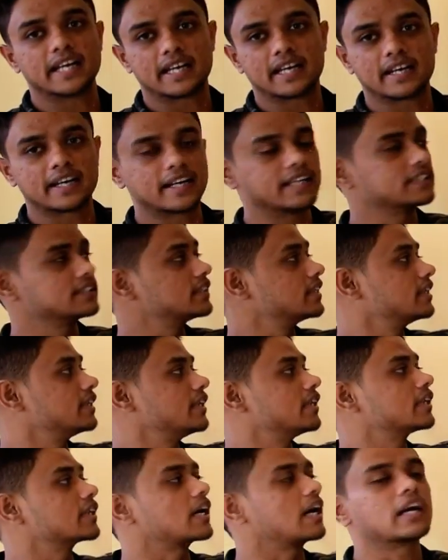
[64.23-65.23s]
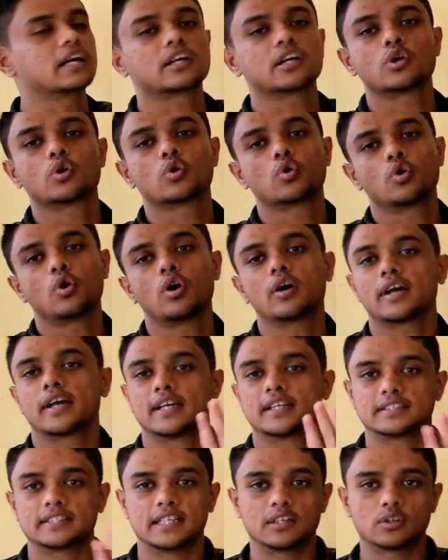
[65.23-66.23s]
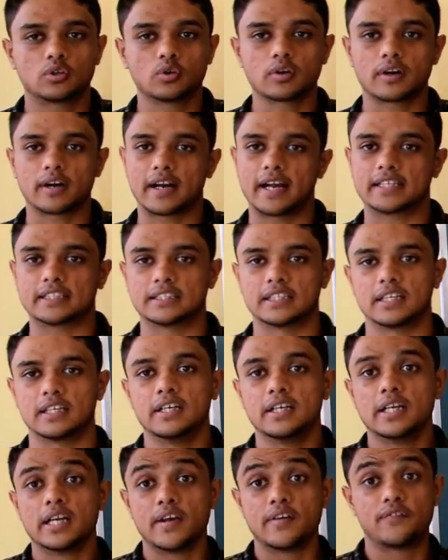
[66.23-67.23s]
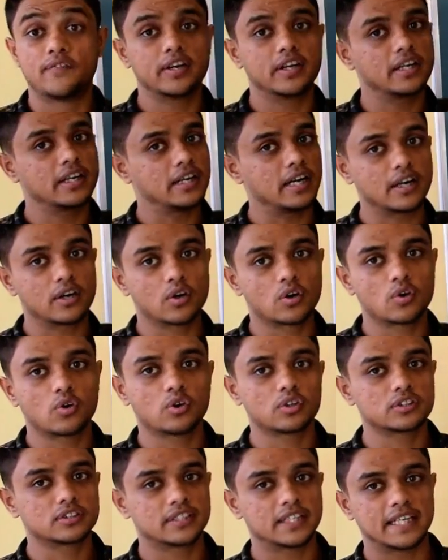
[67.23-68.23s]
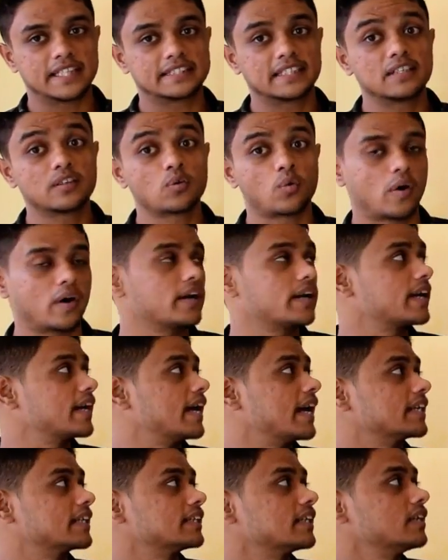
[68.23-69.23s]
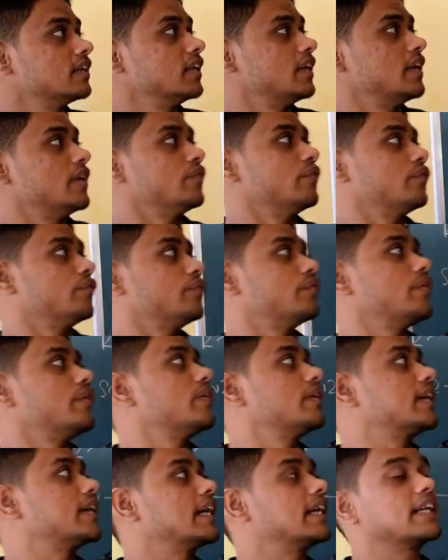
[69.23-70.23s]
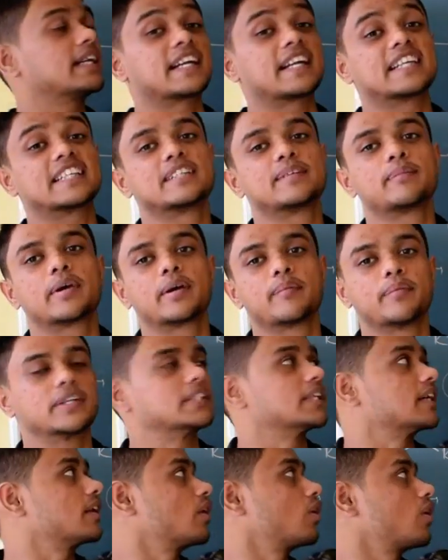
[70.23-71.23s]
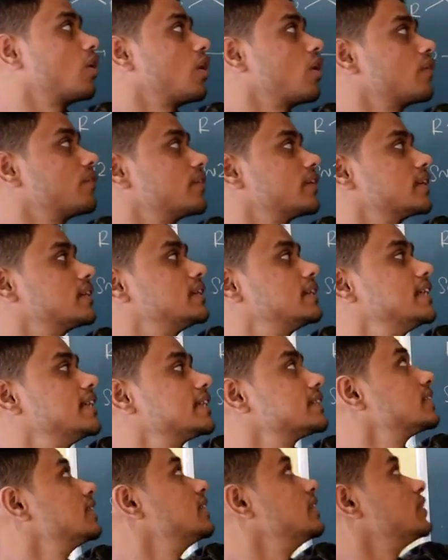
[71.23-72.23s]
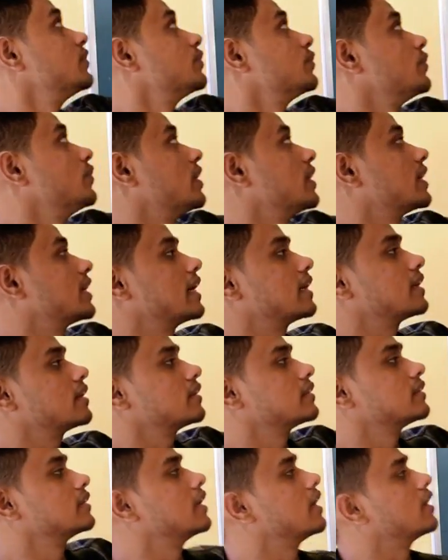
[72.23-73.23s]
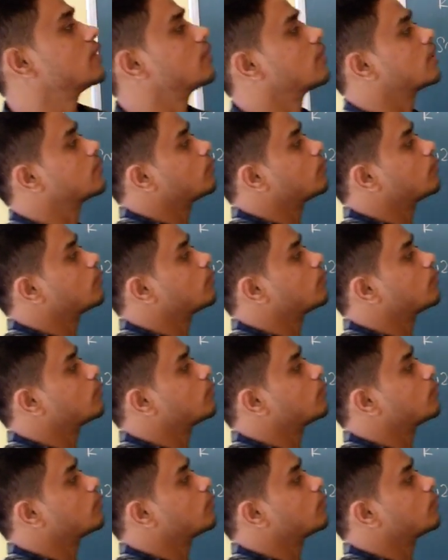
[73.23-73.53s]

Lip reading: hindrance. It can't undergo SN2 reaction. If it undergoes SN1 reaction, we will get racemic mixture. Along with this, we will get the one